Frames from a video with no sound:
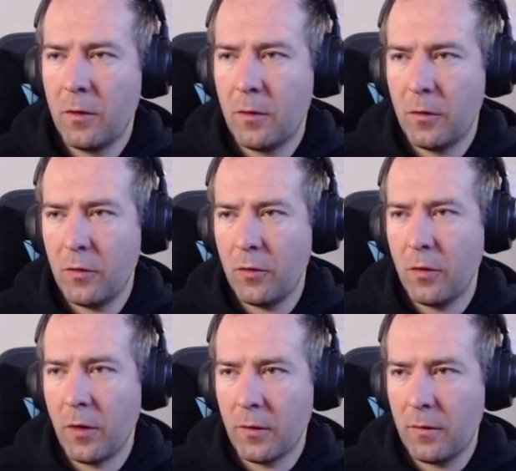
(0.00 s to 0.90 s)
Could you
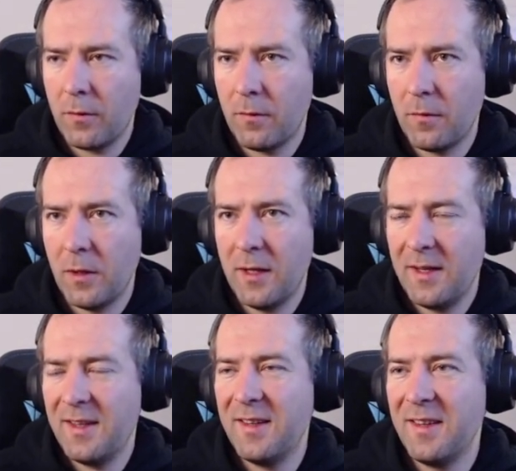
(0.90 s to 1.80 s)
not?
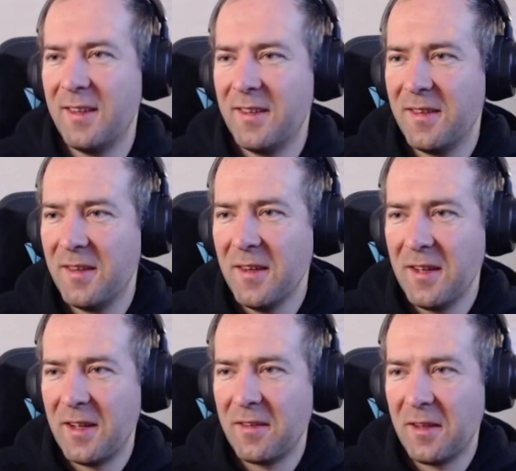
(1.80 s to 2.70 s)
I
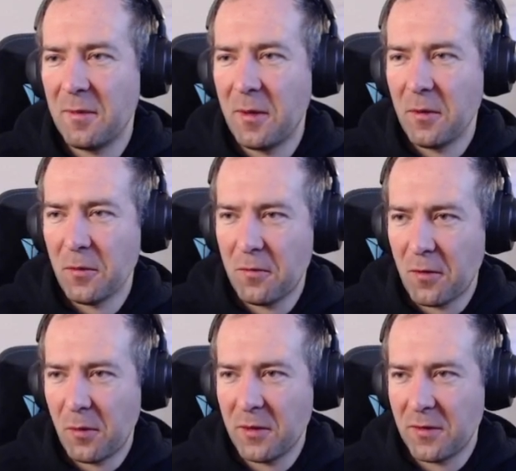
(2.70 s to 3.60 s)
think my auto
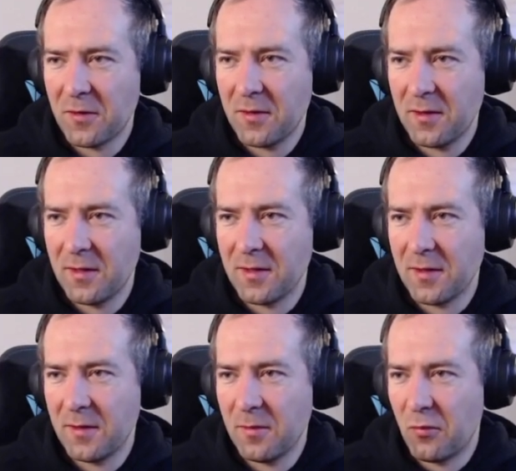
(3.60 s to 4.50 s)
formatter is
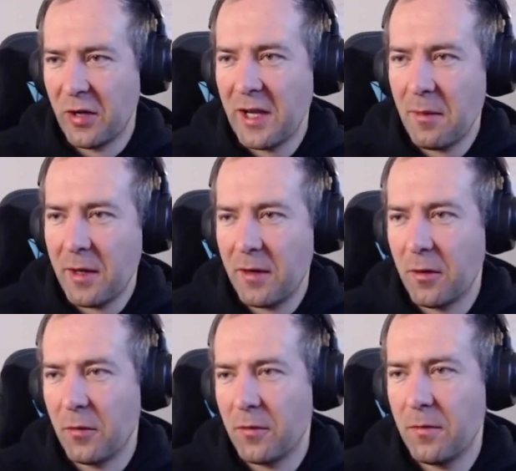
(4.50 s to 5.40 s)
breaking my
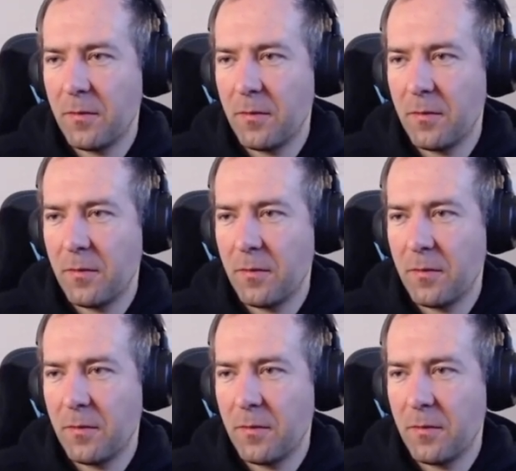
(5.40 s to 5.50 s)
code.